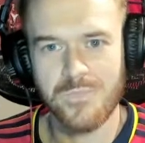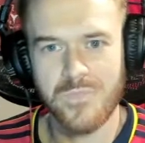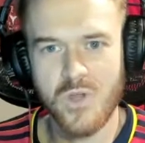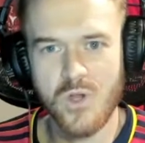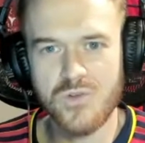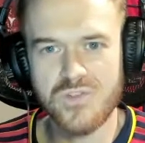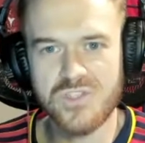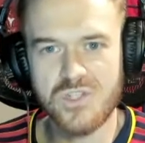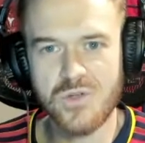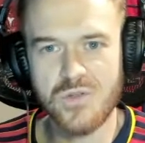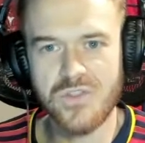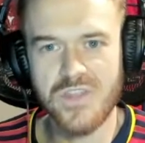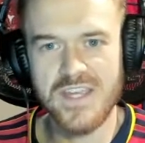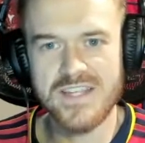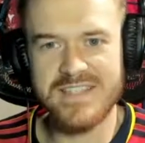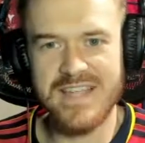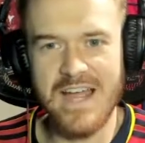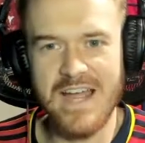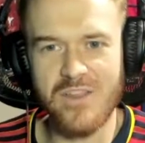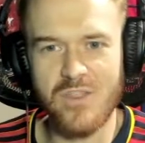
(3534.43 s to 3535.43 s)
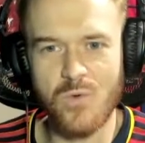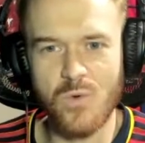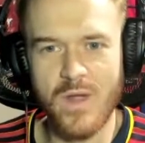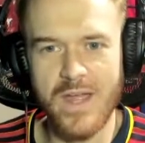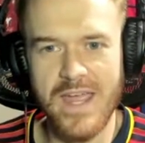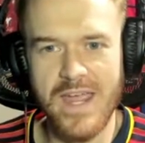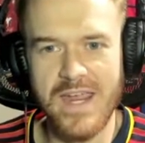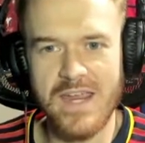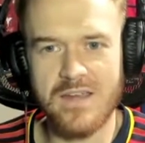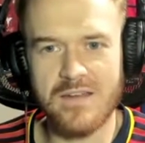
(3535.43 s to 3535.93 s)
Those two things out of the
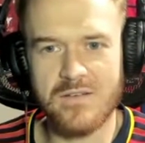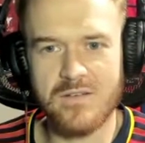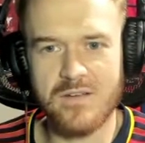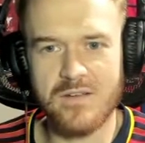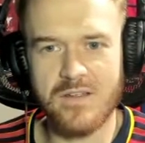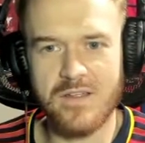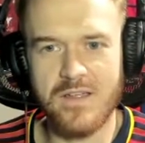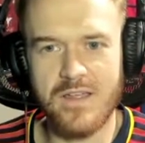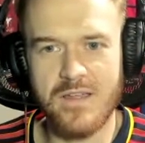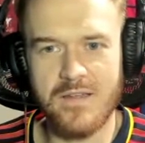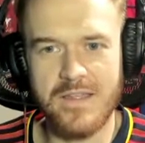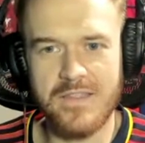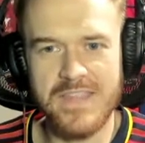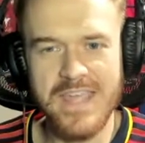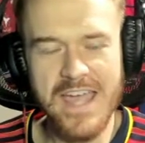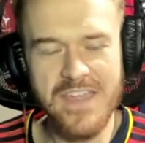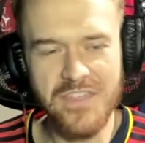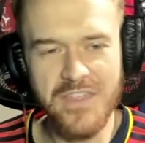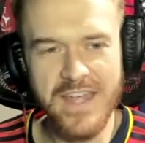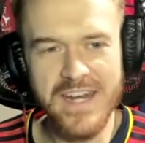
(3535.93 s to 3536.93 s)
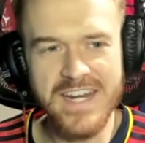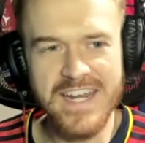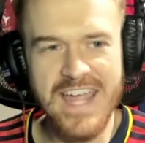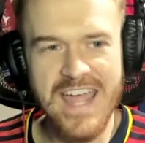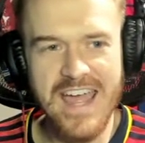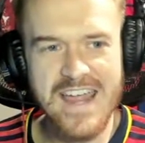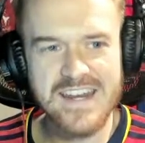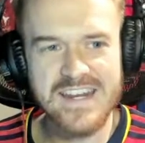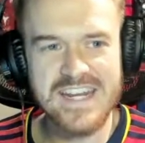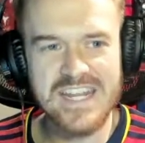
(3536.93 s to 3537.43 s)
way, the Athletic
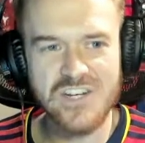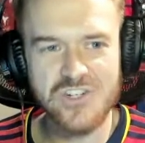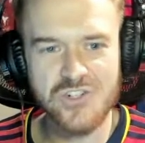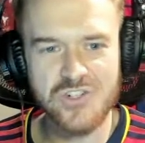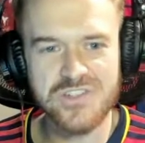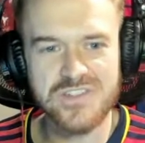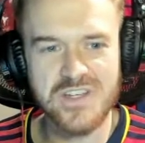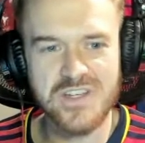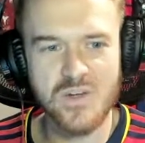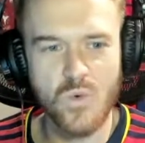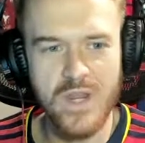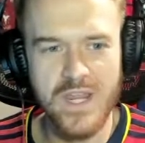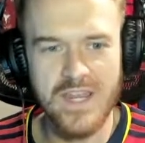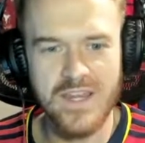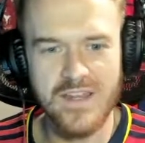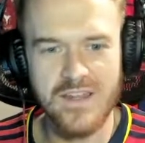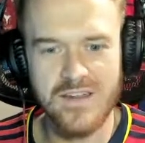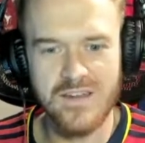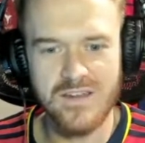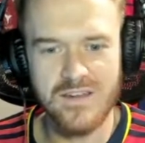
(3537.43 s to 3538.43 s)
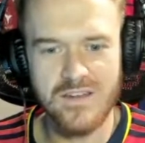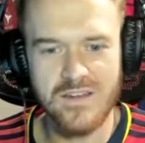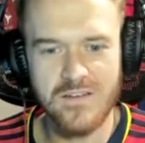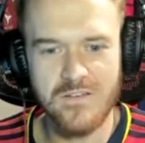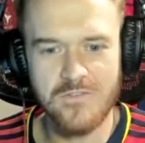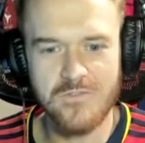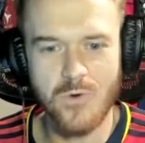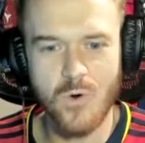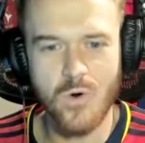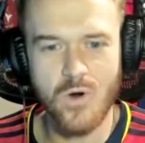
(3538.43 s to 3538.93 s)
had an interesting week
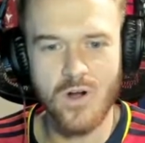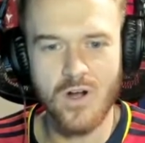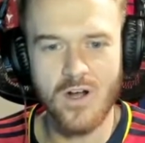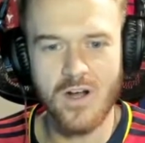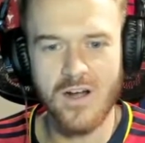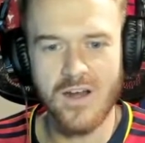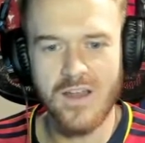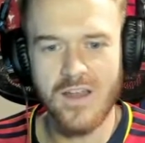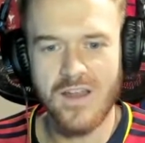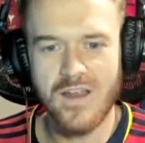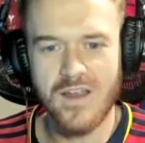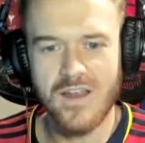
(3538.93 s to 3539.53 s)
for,